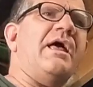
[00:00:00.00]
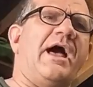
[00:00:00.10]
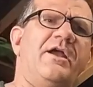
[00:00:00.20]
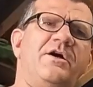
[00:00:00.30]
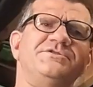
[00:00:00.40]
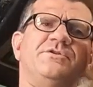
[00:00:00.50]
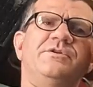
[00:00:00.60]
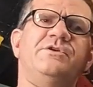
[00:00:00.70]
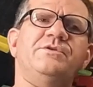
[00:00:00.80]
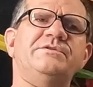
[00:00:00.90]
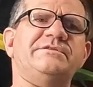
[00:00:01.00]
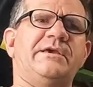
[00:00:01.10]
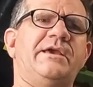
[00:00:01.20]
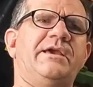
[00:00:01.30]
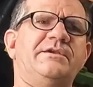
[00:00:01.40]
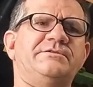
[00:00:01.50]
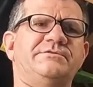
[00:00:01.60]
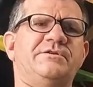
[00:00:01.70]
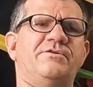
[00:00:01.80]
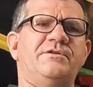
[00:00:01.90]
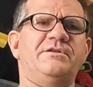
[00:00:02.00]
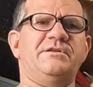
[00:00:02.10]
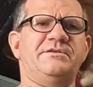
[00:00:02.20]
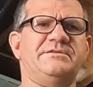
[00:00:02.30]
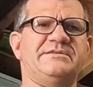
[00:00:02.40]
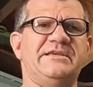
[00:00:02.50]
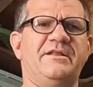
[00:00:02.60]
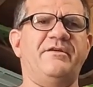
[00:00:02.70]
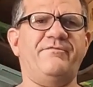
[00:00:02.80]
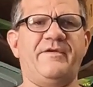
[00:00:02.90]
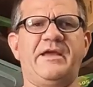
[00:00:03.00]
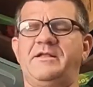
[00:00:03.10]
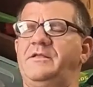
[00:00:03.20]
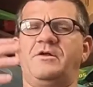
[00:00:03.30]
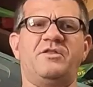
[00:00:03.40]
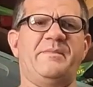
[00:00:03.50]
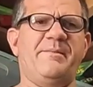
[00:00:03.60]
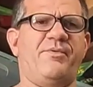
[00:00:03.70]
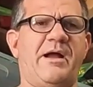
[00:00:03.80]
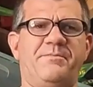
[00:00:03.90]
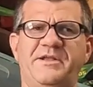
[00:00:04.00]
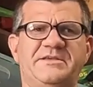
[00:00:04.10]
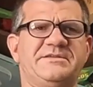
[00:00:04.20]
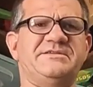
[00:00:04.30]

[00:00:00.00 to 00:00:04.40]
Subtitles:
I also use a certain ceiling fan in all of my properties, the